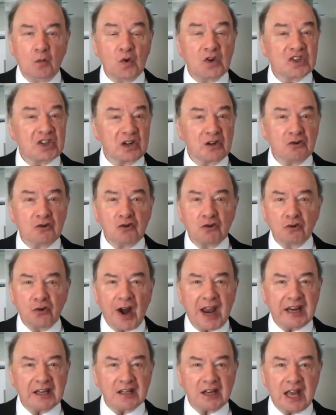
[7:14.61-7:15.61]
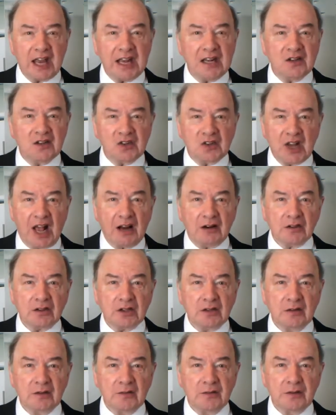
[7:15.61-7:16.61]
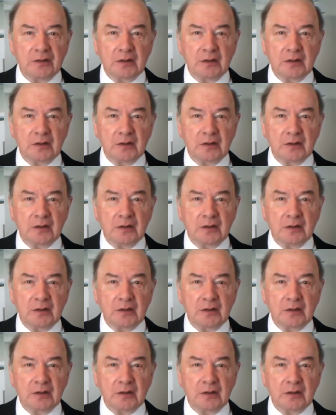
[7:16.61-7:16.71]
was a great insult.